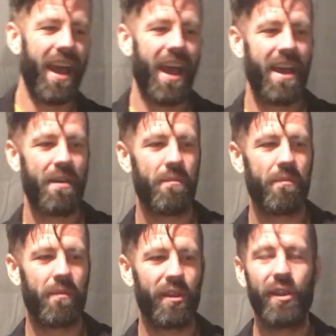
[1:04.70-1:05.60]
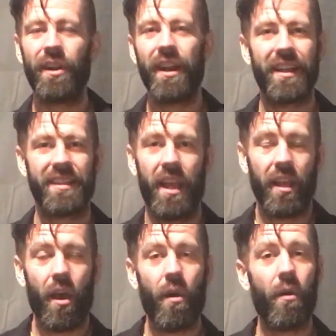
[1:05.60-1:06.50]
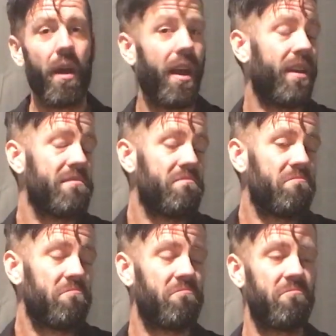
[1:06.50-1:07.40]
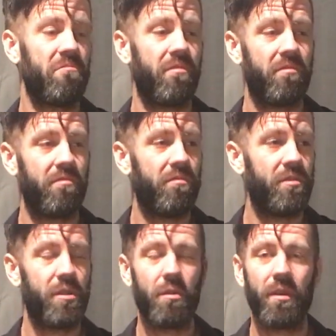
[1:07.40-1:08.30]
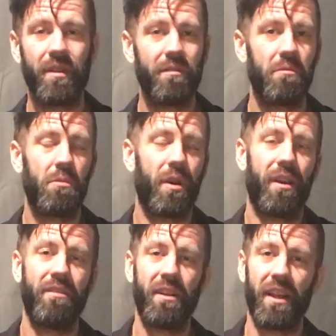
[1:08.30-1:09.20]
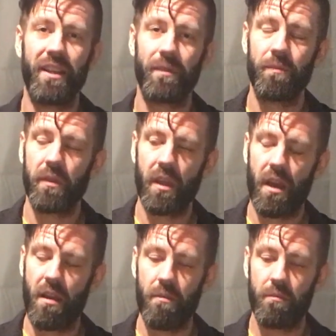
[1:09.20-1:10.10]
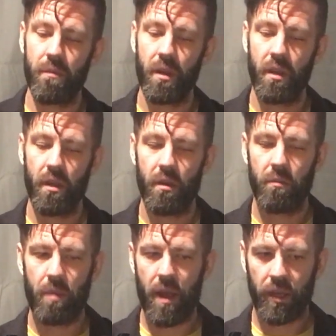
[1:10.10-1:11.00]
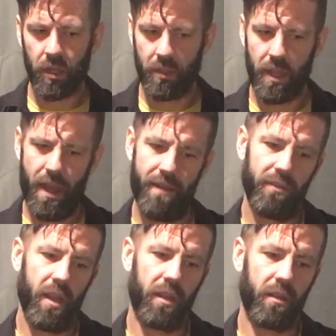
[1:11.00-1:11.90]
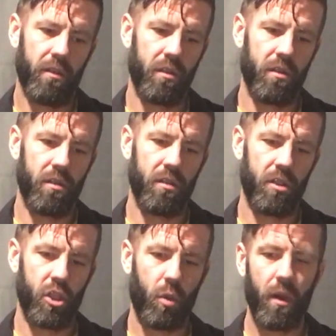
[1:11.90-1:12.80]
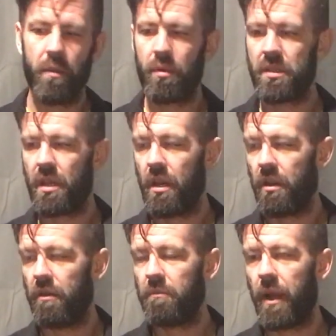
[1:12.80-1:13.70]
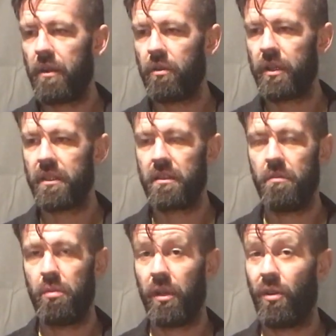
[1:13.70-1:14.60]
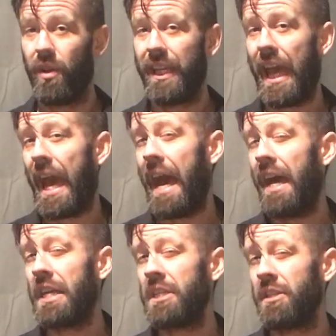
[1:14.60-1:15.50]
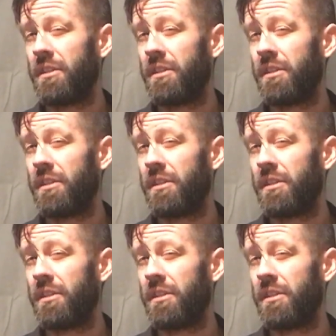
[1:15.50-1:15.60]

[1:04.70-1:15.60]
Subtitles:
am learning as I go and doing what I feel like. But currently, I have like 20% of my holdings in Bitcoin Cash